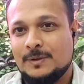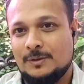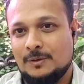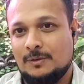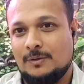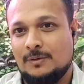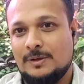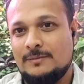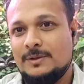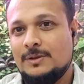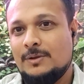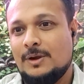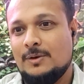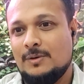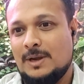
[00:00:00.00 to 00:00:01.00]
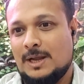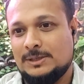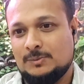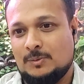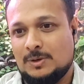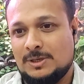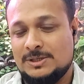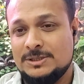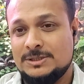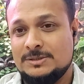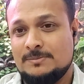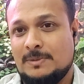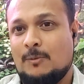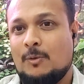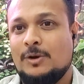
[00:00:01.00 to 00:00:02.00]
So even though I do large water
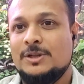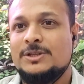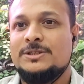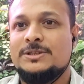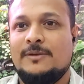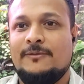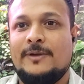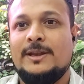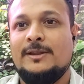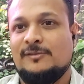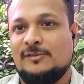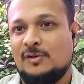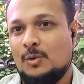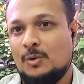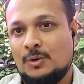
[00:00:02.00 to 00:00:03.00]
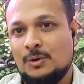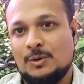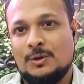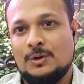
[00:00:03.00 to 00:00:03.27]
change, my water change are very slow.